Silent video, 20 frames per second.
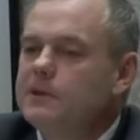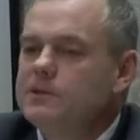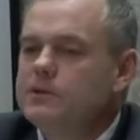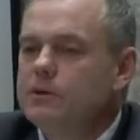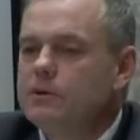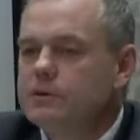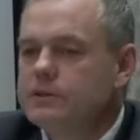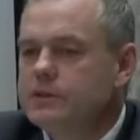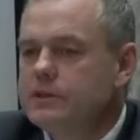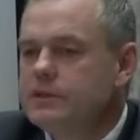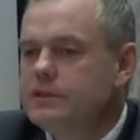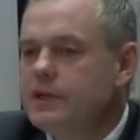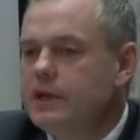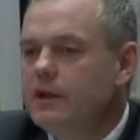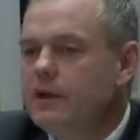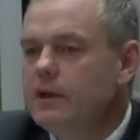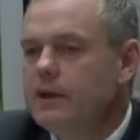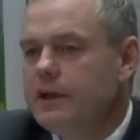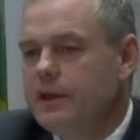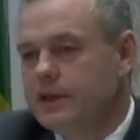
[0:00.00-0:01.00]
Joe was in
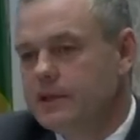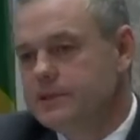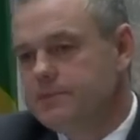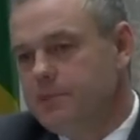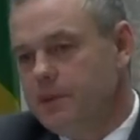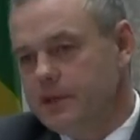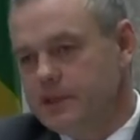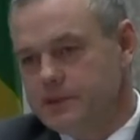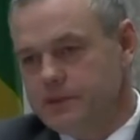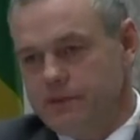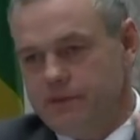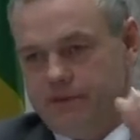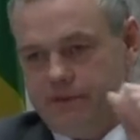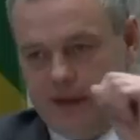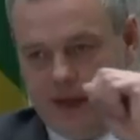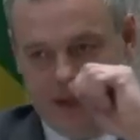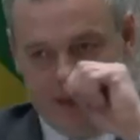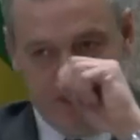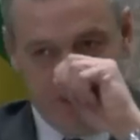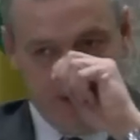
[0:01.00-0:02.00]
jail, kids placed with
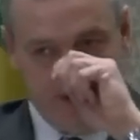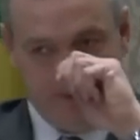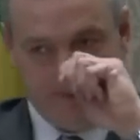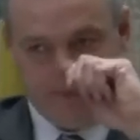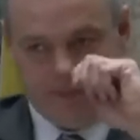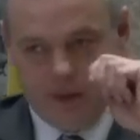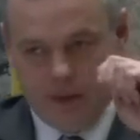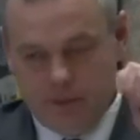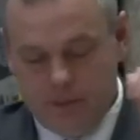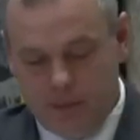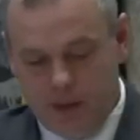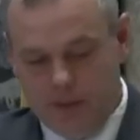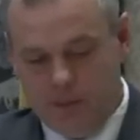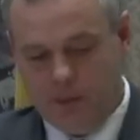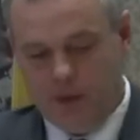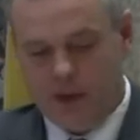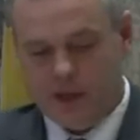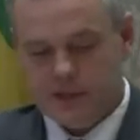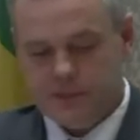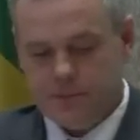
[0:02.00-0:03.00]
family,
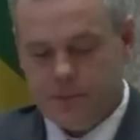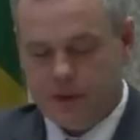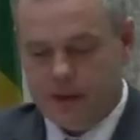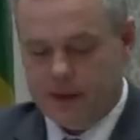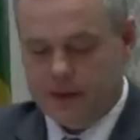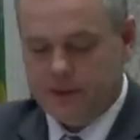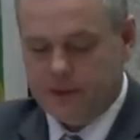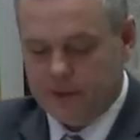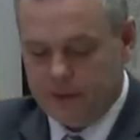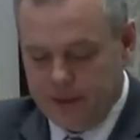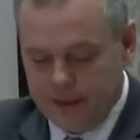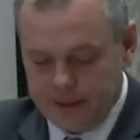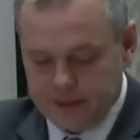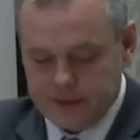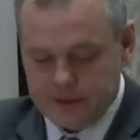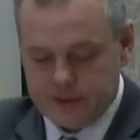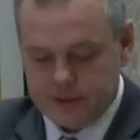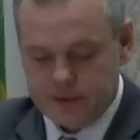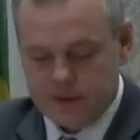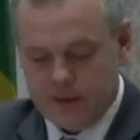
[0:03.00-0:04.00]
Mom lost parental
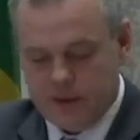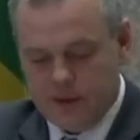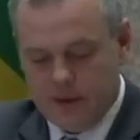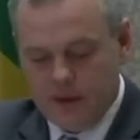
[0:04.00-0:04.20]
rights.